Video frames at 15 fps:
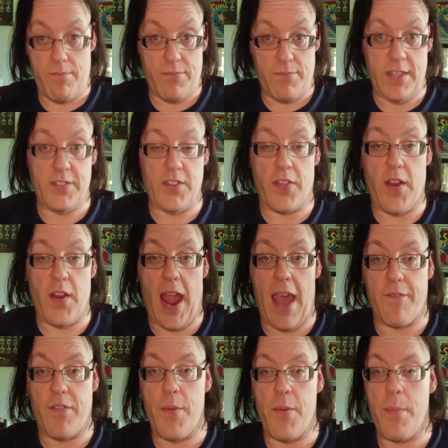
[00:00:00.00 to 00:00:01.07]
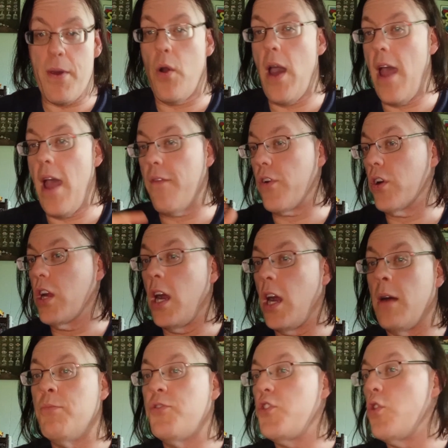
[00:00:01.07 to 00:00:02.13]
other half of the bill ever
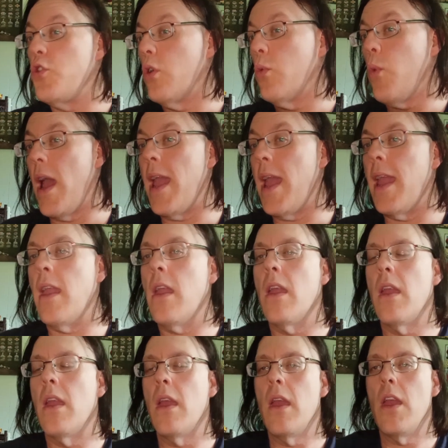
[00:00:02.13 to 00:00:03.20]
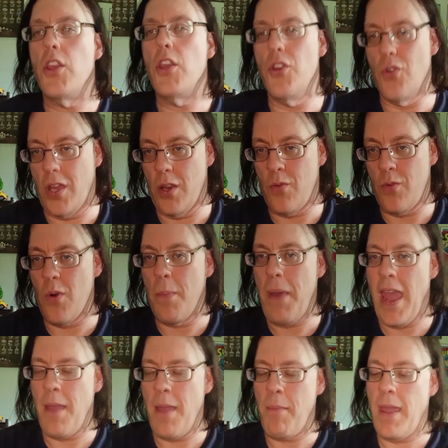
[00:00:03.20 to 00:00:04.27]
comes your way, you can
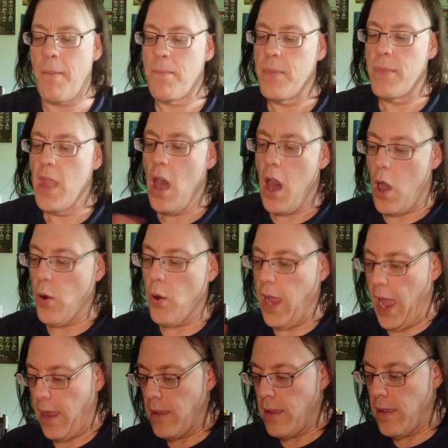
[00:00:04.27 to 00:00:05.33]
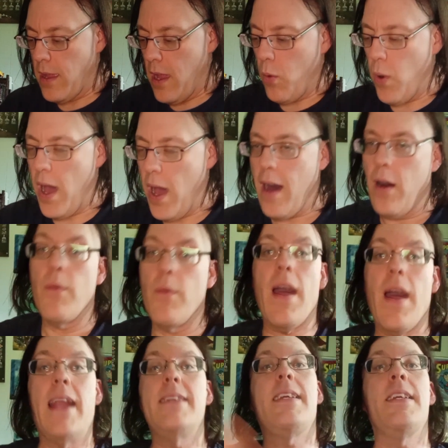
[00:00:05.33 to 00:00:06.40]
repay me. Okay, well,
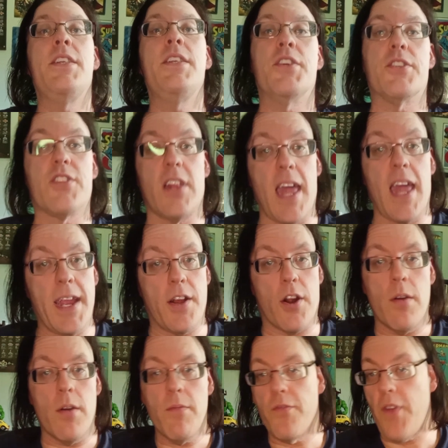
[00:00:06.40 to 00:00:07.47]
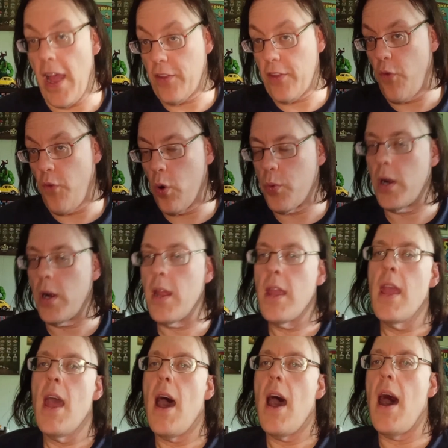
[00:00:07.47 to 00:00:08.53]
18 years later, fast forward,
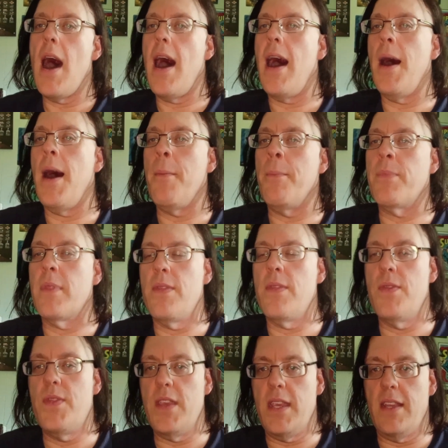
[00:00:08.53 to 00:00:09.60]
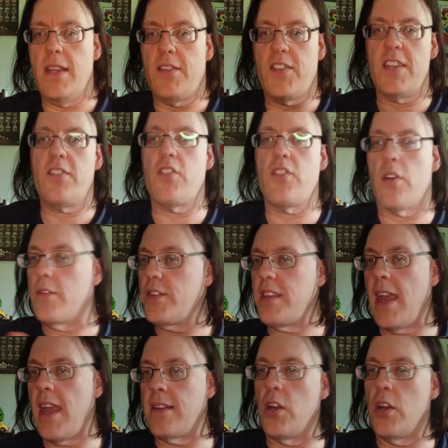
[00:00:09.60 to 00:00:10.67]
the sister of
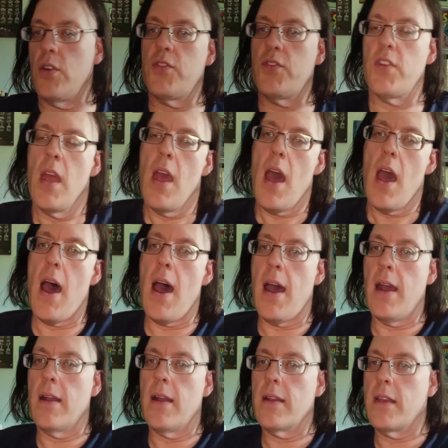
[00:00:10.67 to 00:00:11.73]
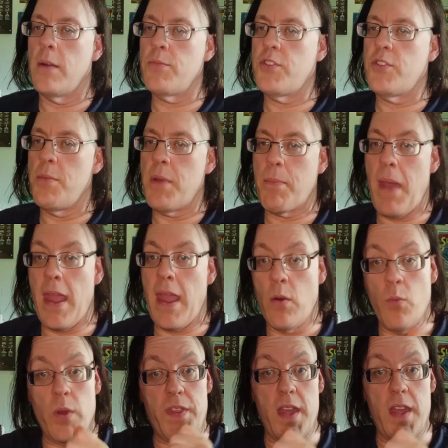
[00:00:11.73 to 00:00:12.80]
Santos comes to McBain
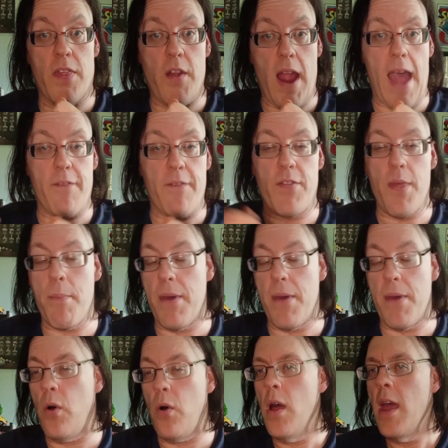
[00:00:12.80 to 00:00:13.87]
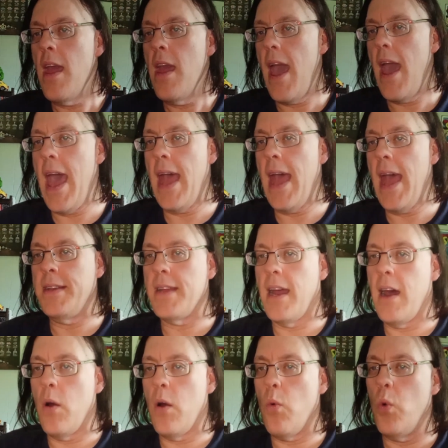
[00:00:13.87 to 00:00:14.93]
with the other half of the bill and
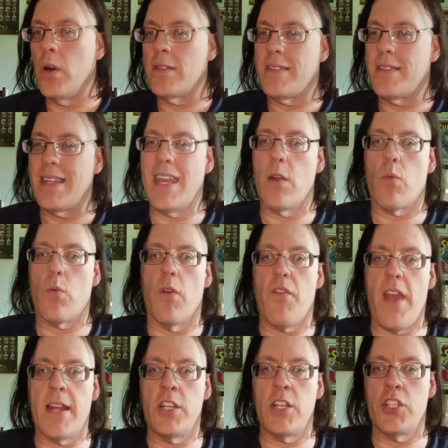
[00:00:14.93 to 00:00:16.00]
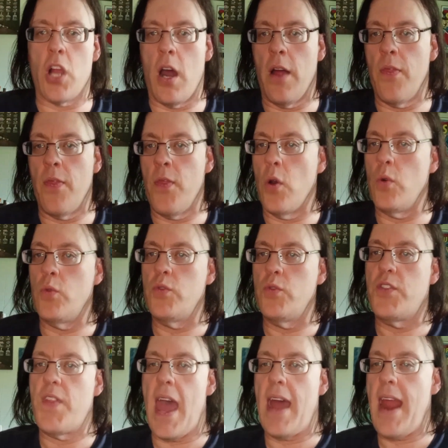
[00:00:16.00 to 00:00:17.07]
wants to get revenge on
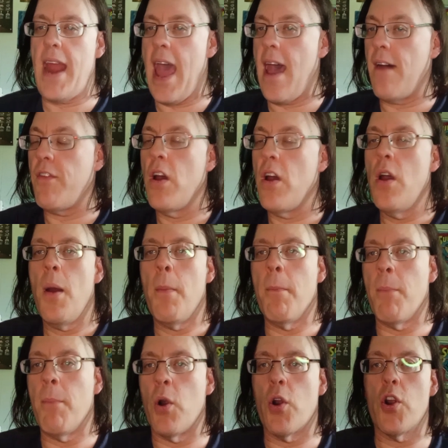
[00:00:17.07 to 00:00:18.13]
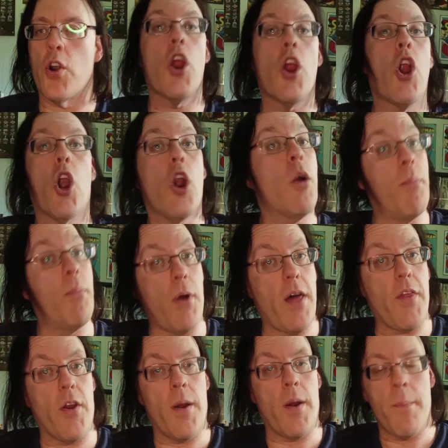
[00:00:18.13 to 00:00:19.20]
those that have murdered her
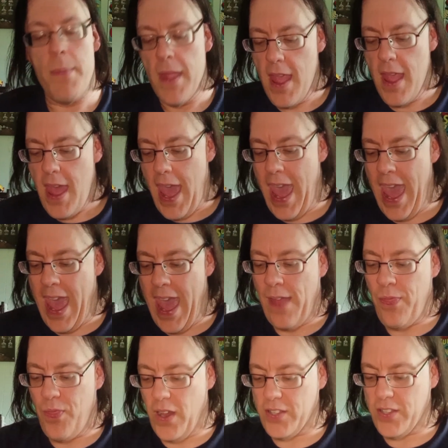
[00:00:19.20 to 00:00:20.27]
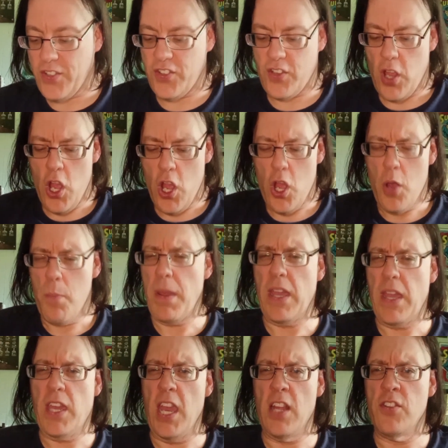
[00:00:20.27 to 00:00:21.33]
brother. And thus
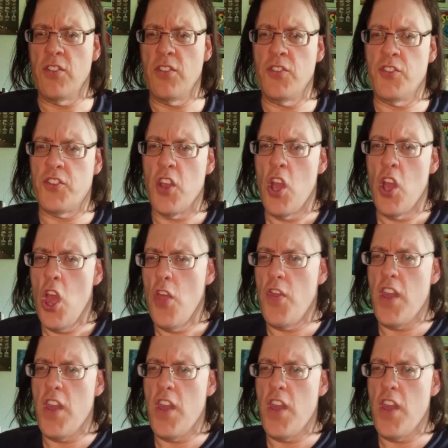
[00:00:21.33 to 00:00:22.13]
begins the